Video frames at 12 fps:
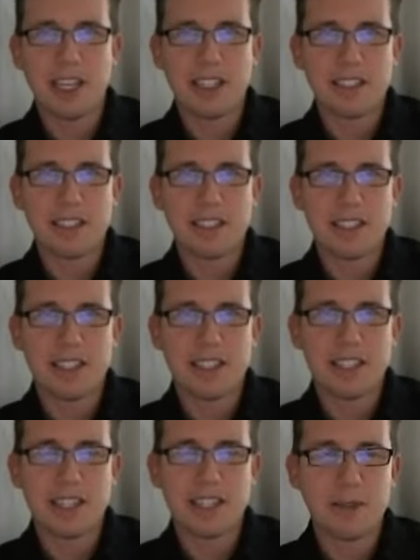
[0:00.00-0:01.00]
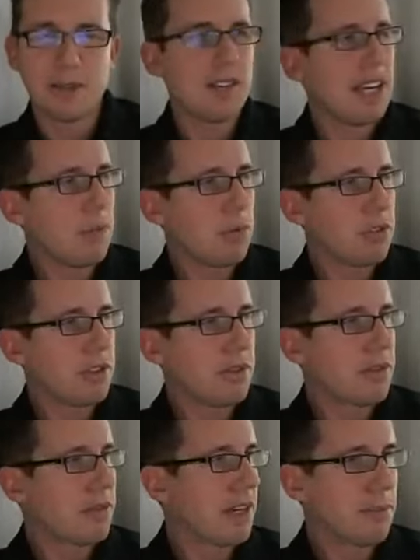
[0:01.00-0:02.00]
it's great. Hey,
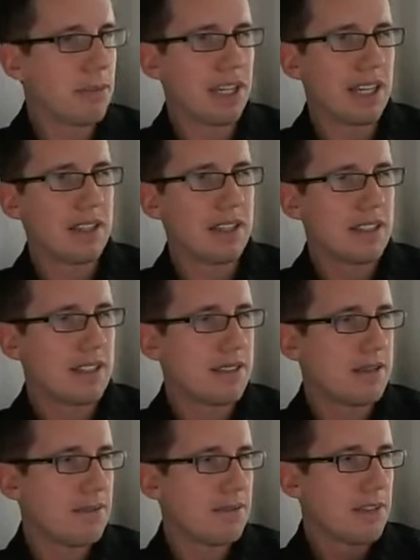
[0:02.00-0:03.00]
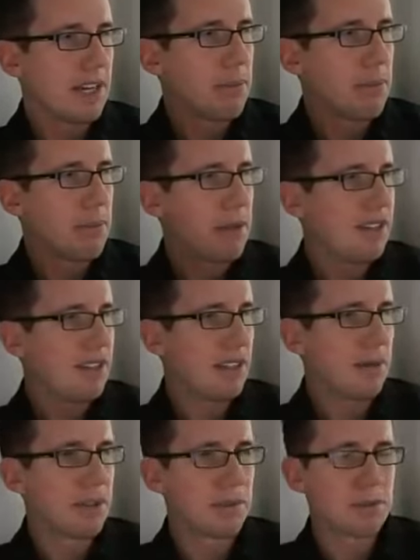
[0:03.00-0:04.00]
Abe, would you grab my iPad?
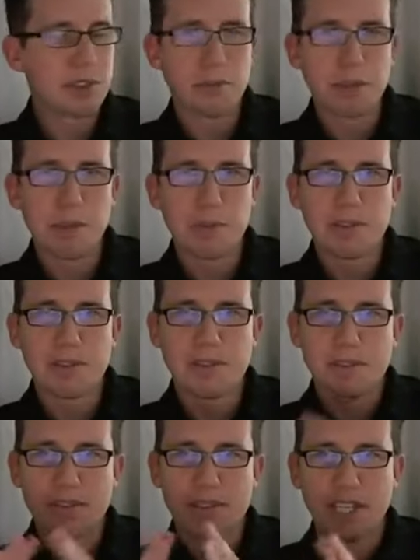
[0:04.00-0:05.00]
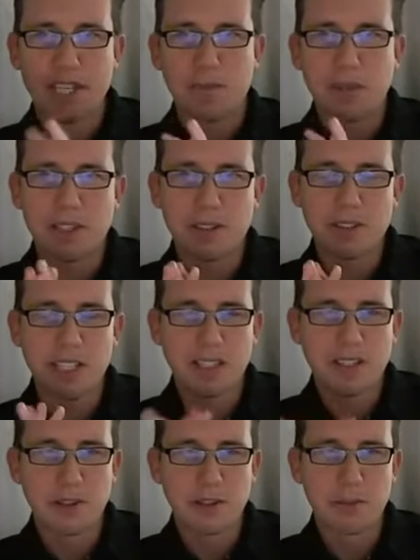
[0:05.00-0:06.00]
I wanted to show people kind of what it
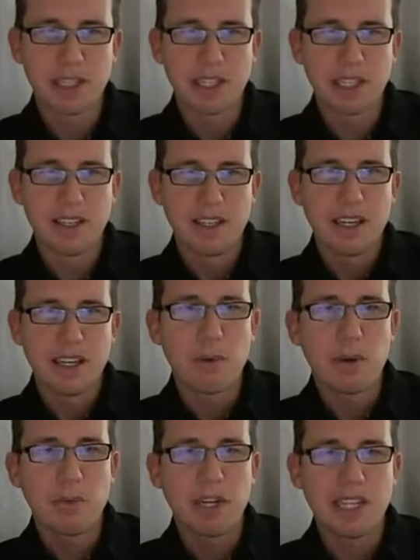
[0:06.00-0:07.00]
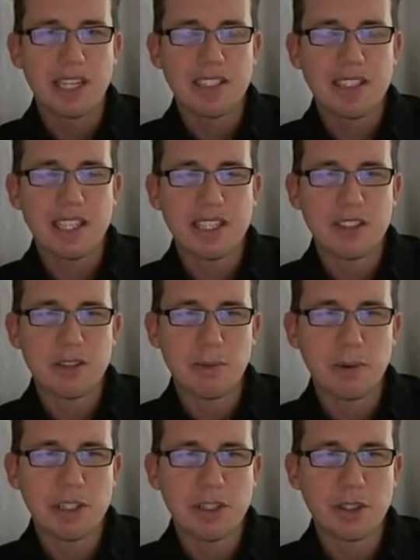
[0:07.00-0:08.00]
looks like a little bit. Well, while he gets that to me,
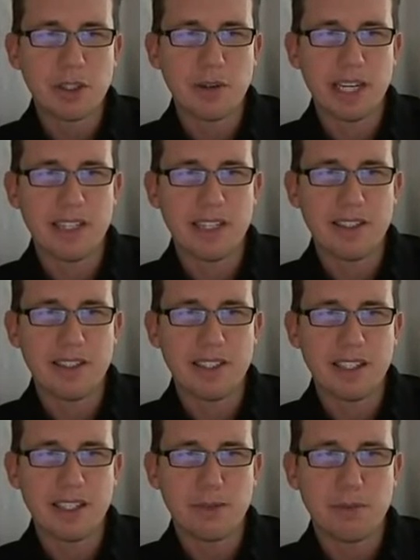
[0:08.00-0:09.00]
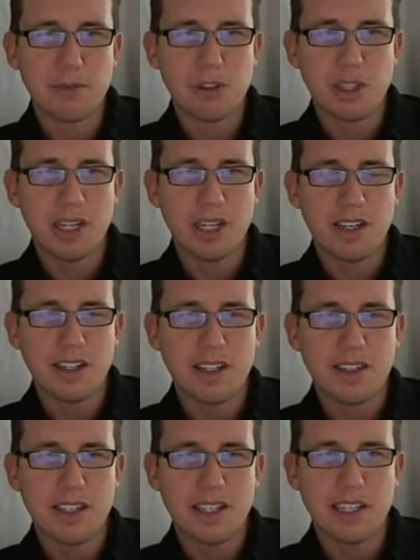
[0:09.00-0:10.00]
why don't you go ahead and share
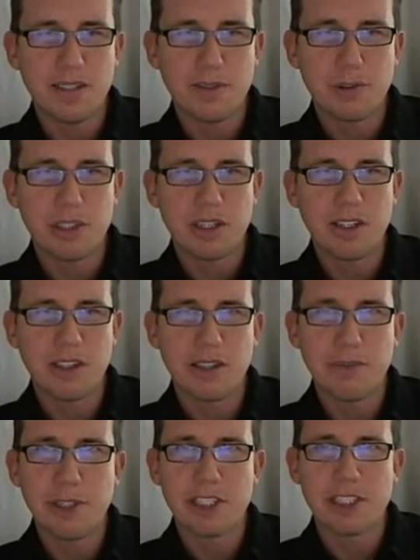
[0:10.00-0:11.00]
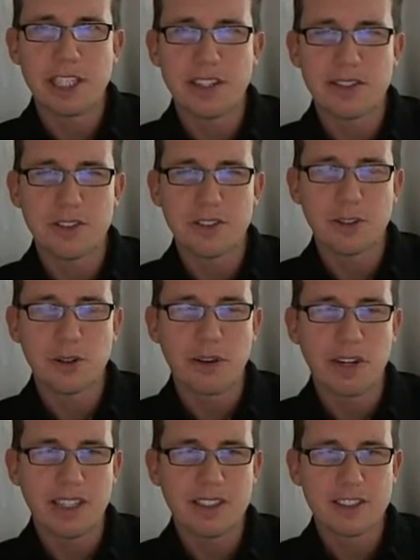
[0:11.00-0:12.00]
another image and tell us a
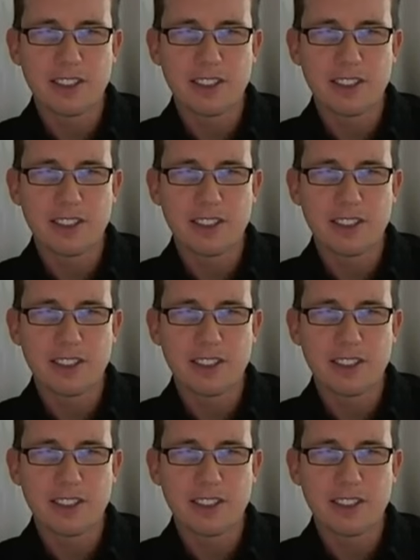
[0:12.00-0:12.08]
story.